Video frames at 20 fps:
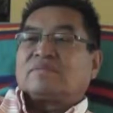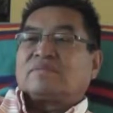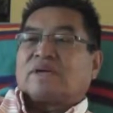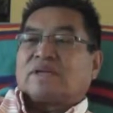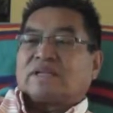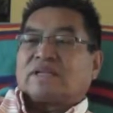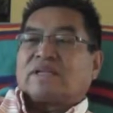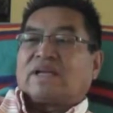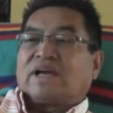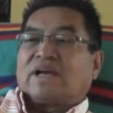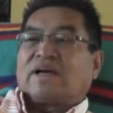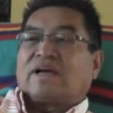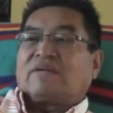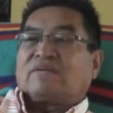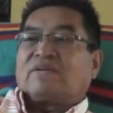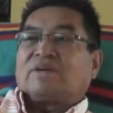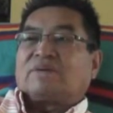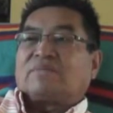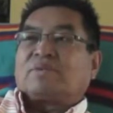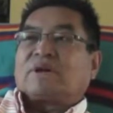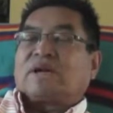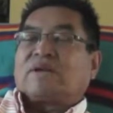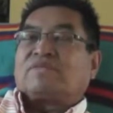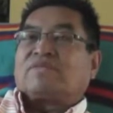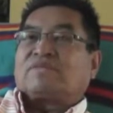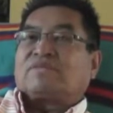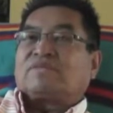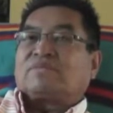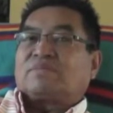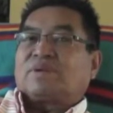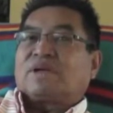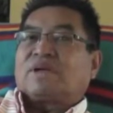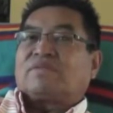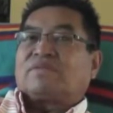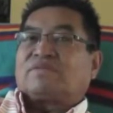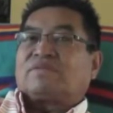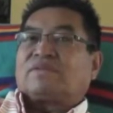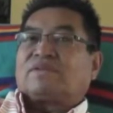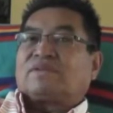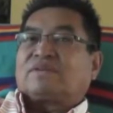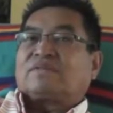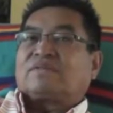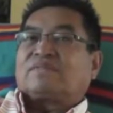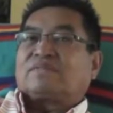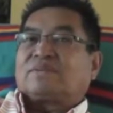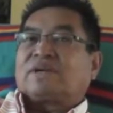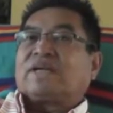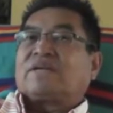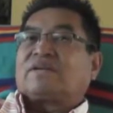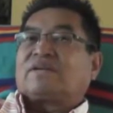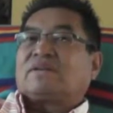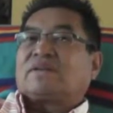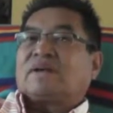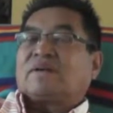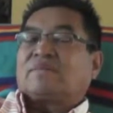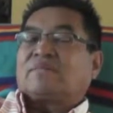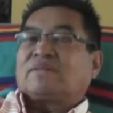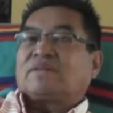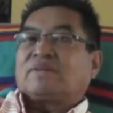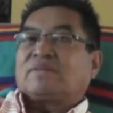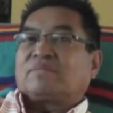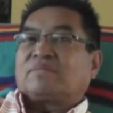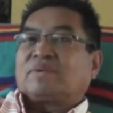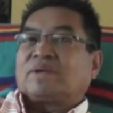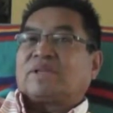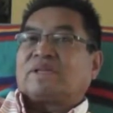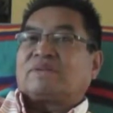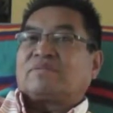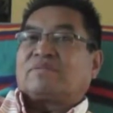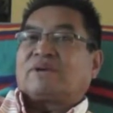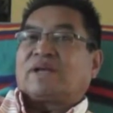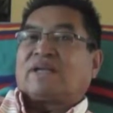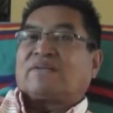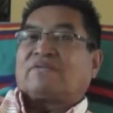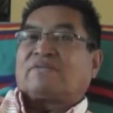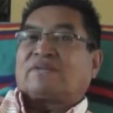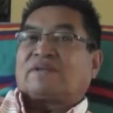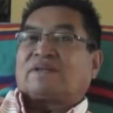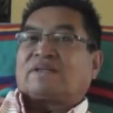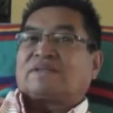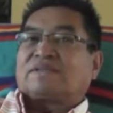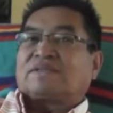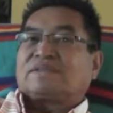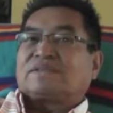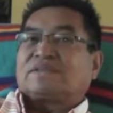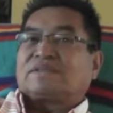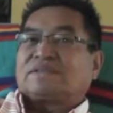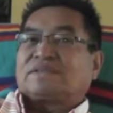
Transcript: But yeah, we pray to them to bring the rain for us.